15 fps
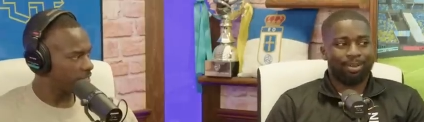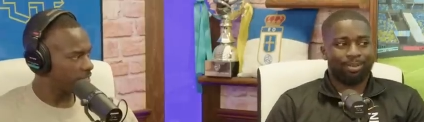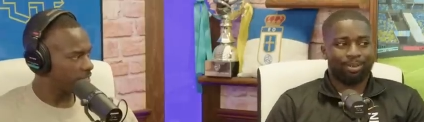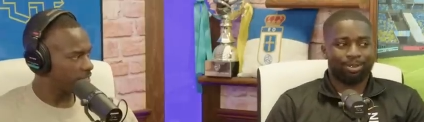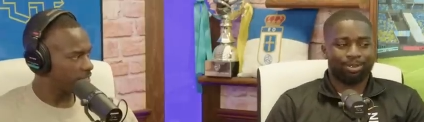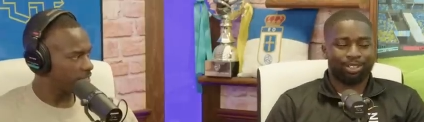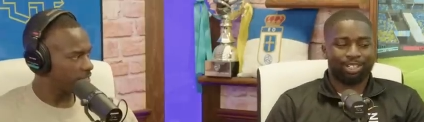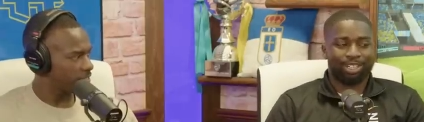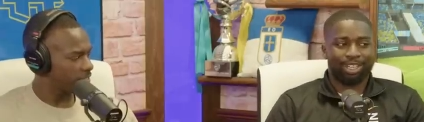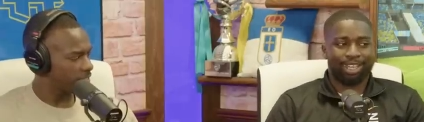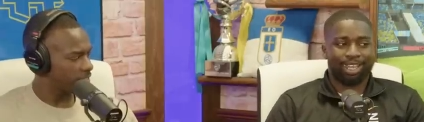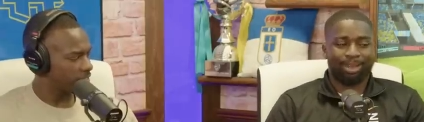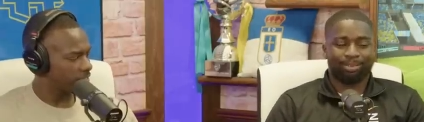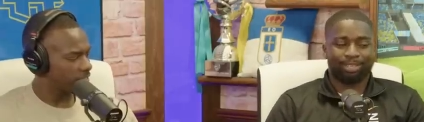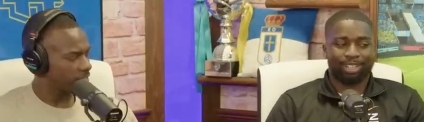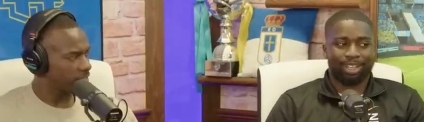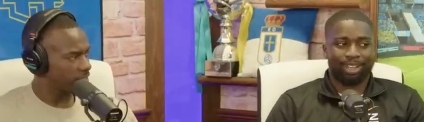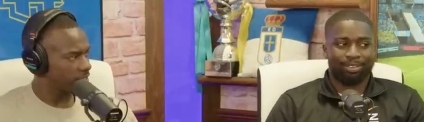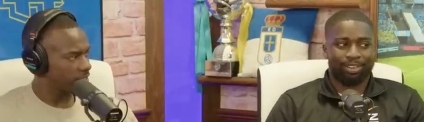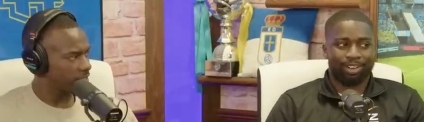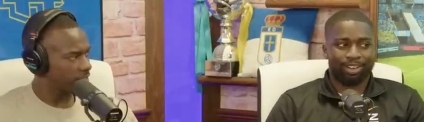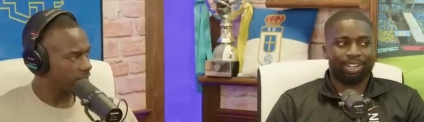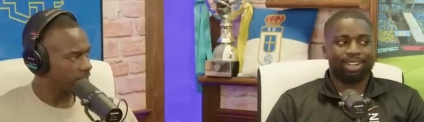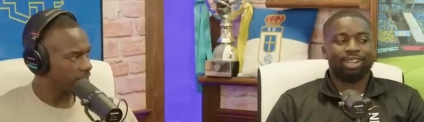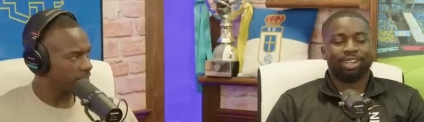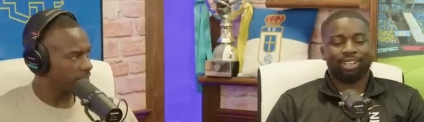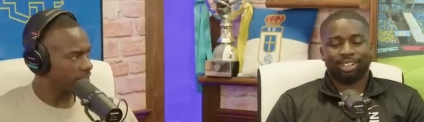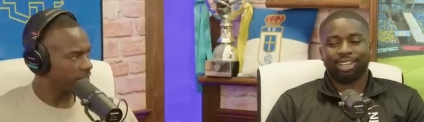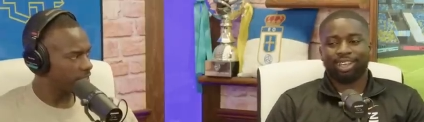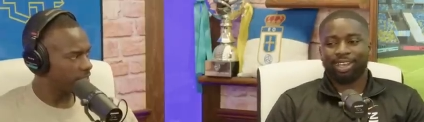Speaker 1: We was watching the game. Oh, together. you watching it back
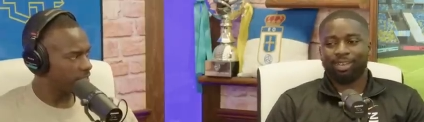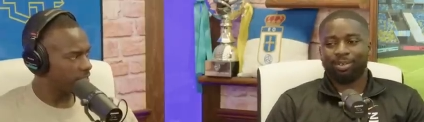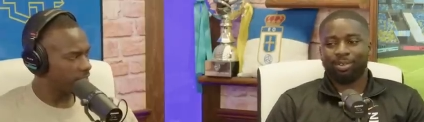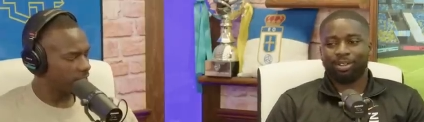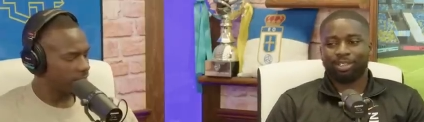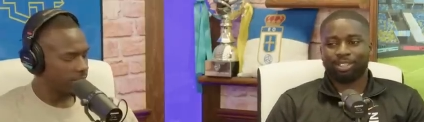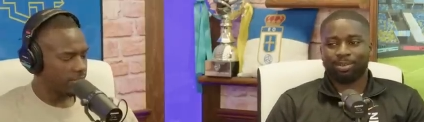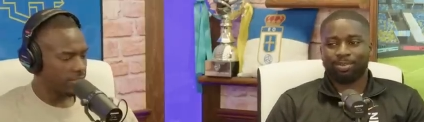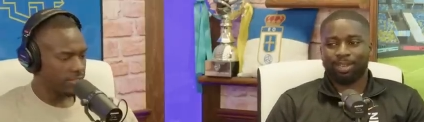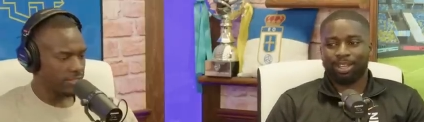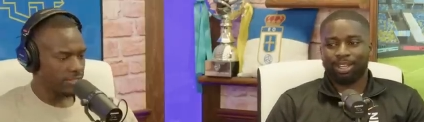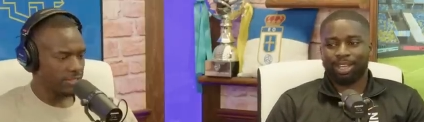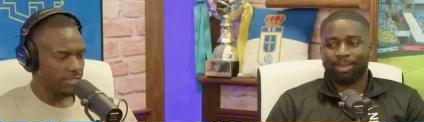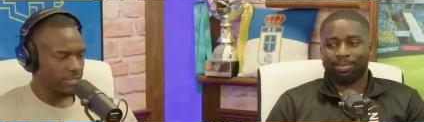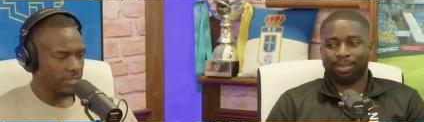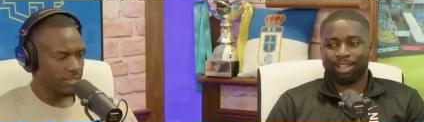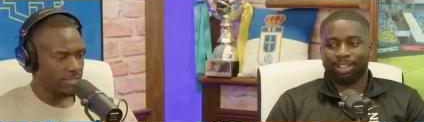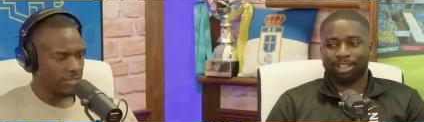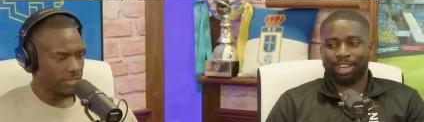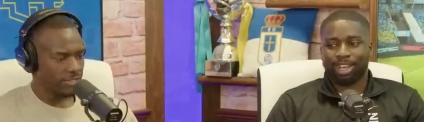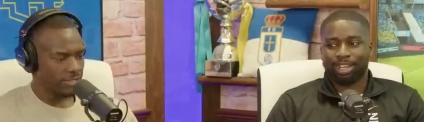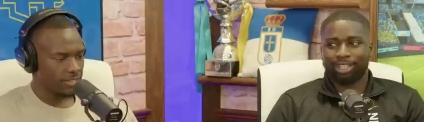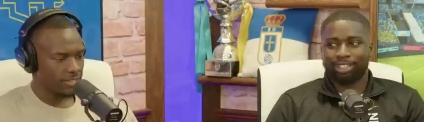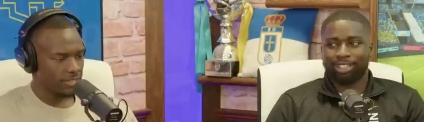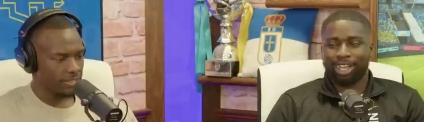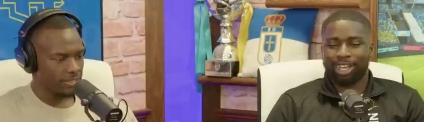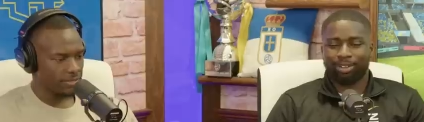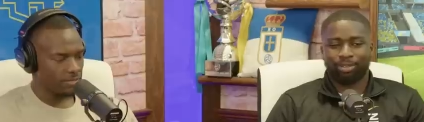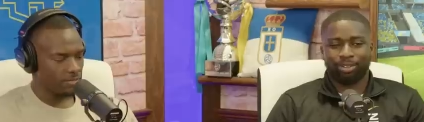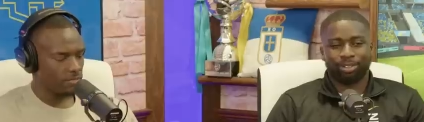together. Yeah, yeah, we watched the back game back. Like he's
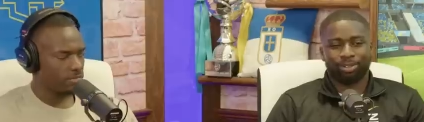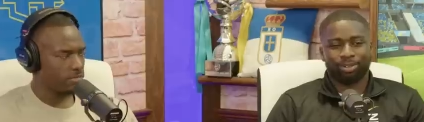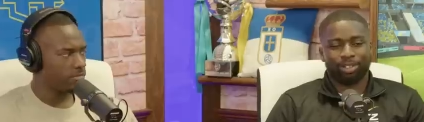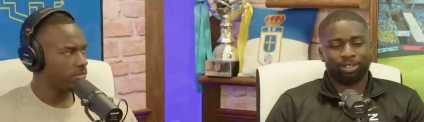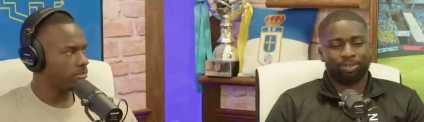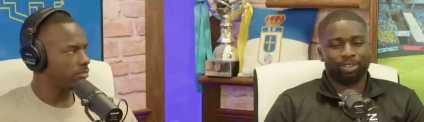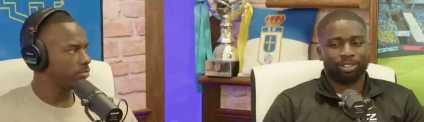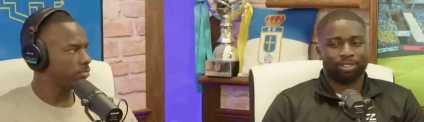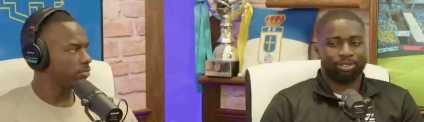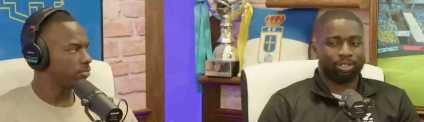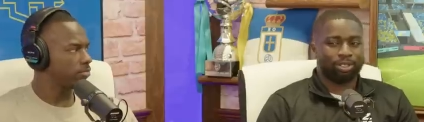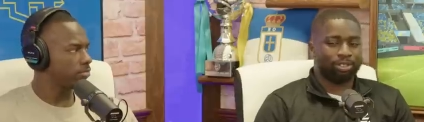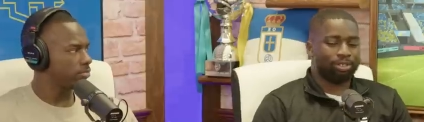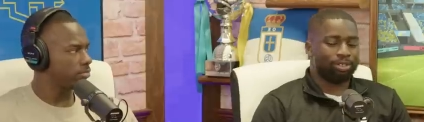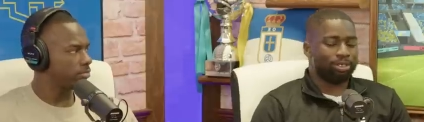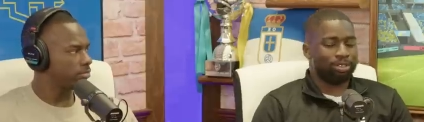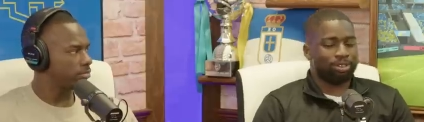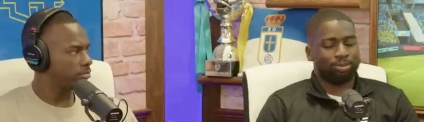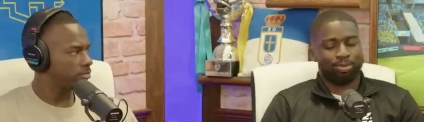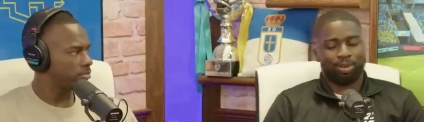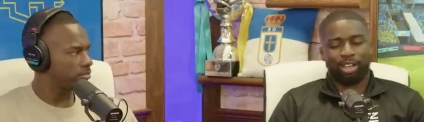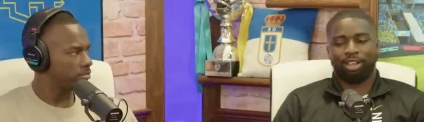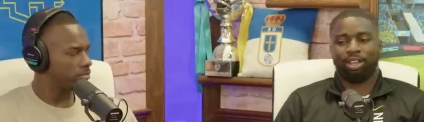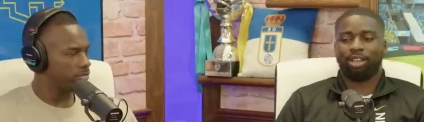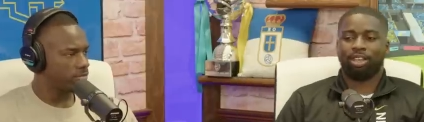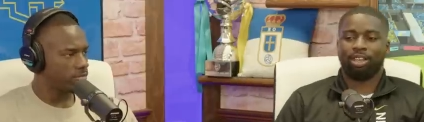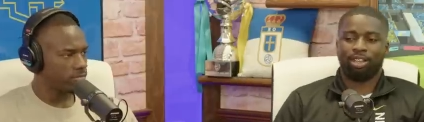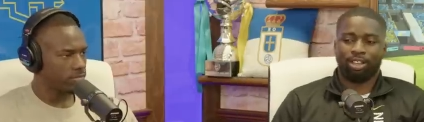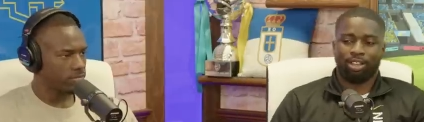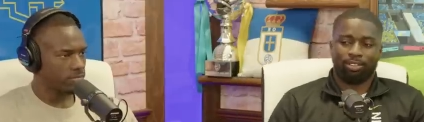like what 21, 22. Good player,
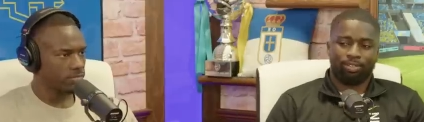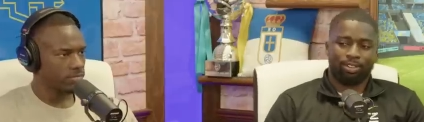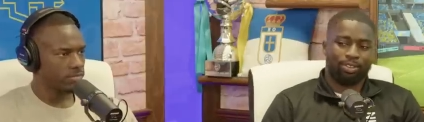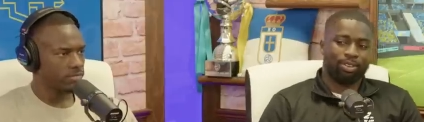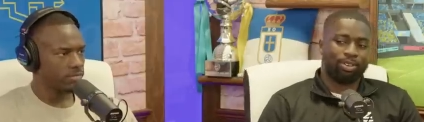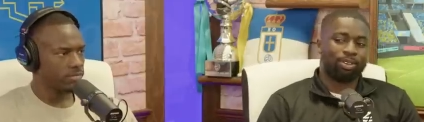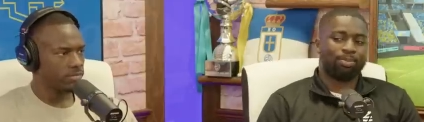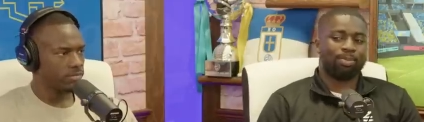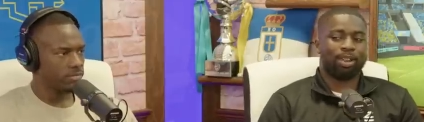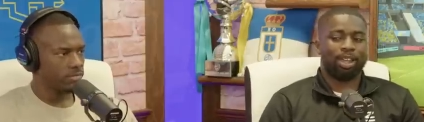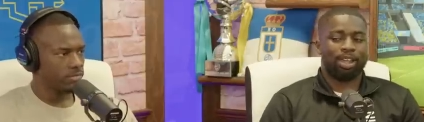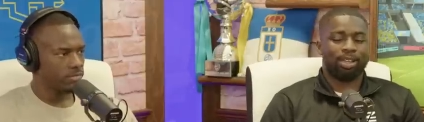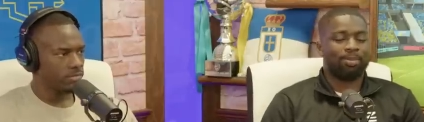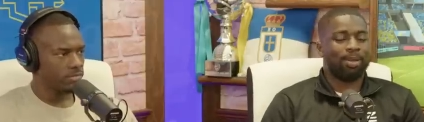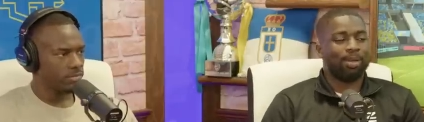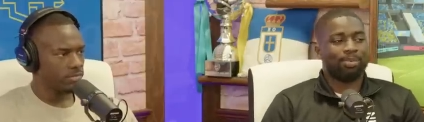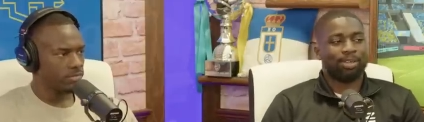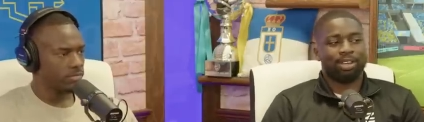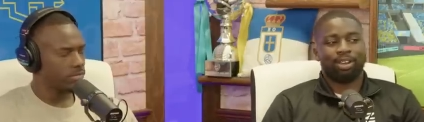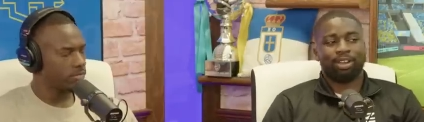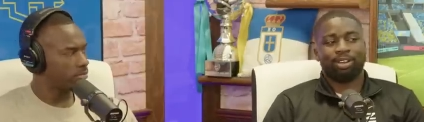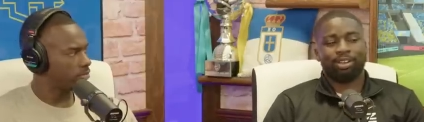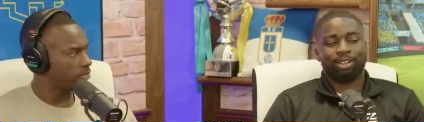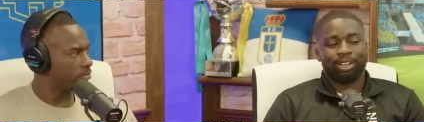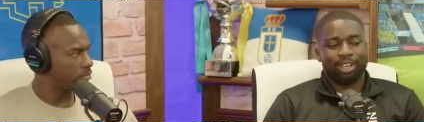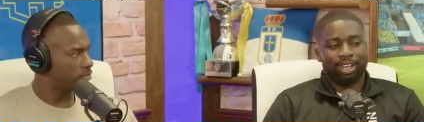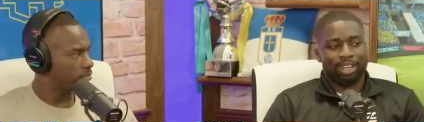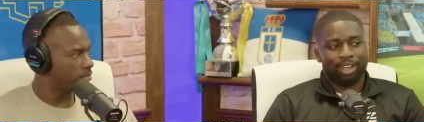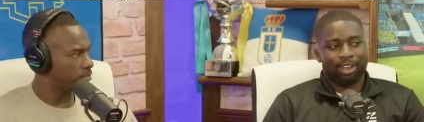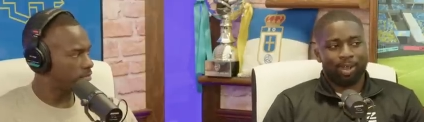very good player. He might be in our
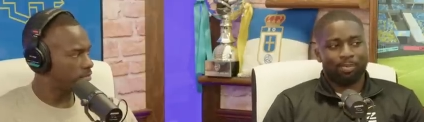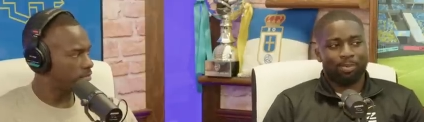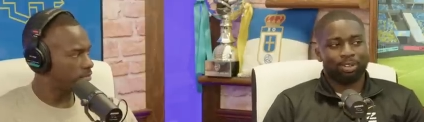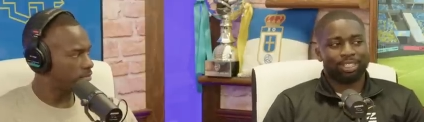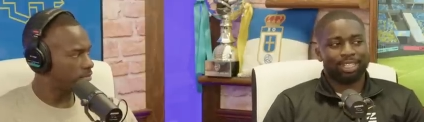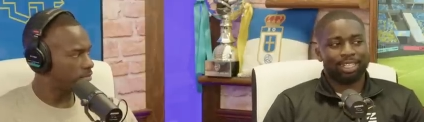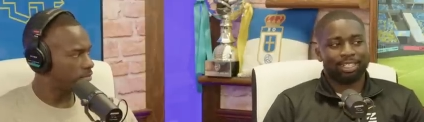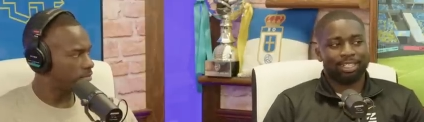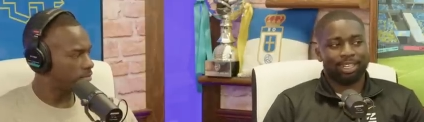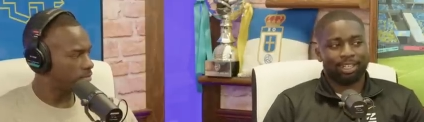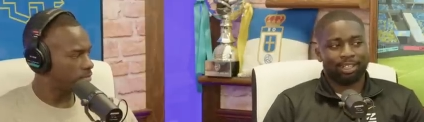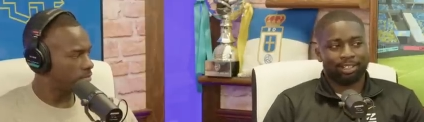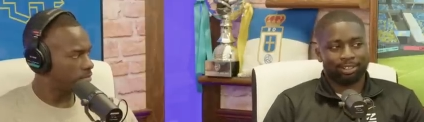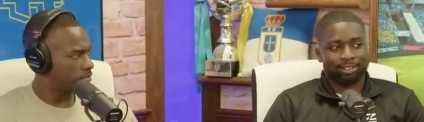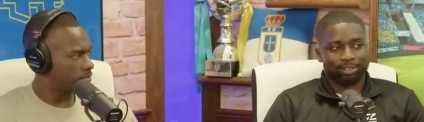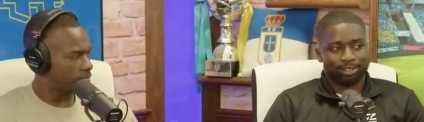in our books next year.